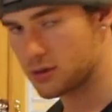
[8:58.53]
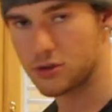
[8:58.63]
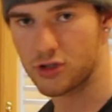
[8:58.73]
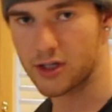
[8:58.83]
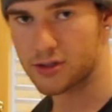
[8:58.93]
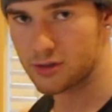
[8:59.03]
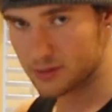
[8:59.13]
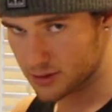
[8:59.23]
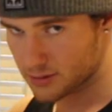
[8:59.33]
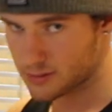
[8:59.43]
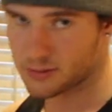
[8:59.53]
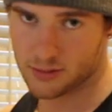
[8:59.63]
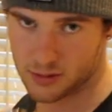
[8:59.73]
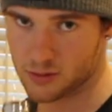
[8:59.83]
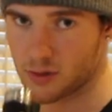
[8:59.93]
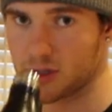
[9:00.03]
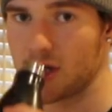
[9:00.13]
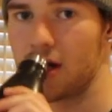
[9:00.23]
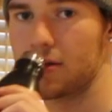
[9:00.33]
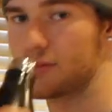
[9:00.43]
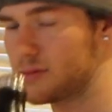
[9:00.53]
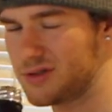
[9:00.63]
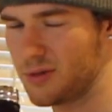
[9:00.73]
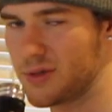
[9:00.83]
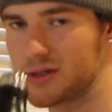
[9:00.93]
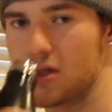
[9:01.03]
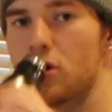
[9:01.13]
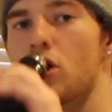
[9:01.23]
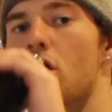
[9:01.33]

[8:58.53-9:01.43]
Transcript: Dry scoop it. That's where it's at. Don't mix it.